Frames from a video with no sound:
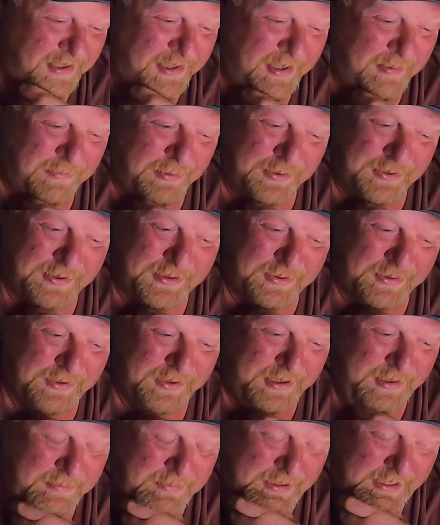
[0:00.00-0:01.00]
simple
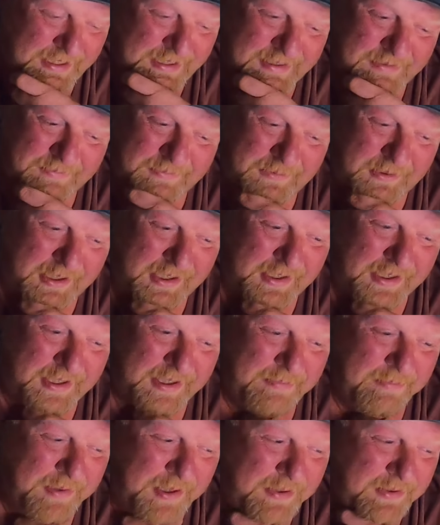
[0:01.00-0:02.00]
story, but one of
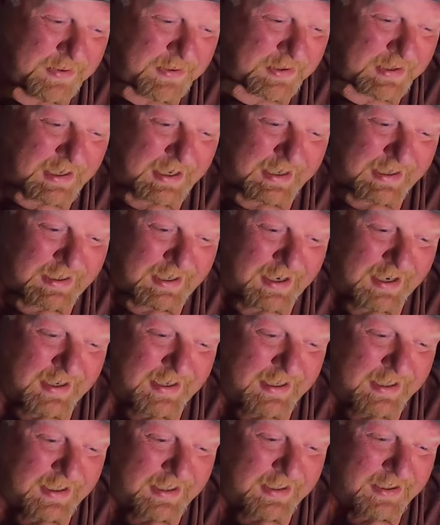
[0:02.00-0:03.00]
the most
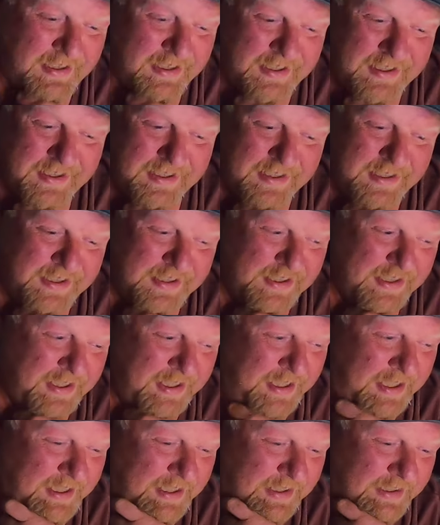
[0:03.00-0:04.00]
iconic,
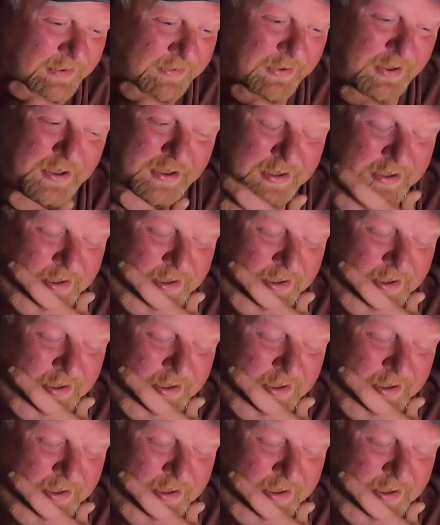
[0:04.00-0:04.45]
as far